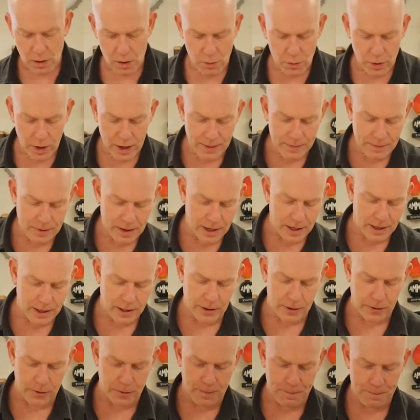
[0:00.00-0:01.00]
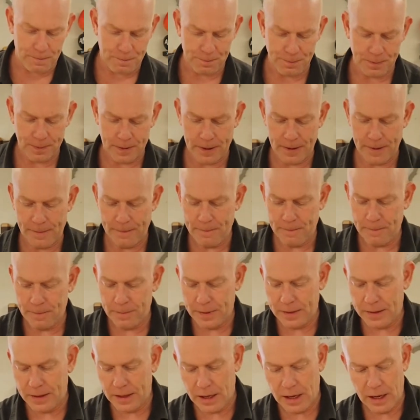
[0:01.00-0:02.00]
What I'm gonna do
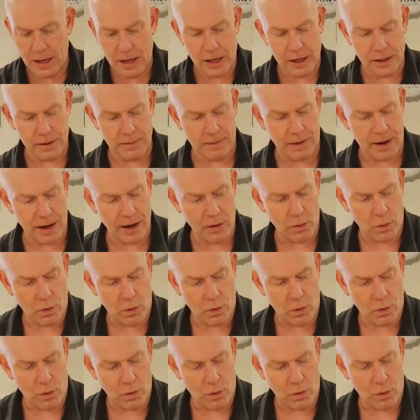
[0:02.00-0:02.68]
is my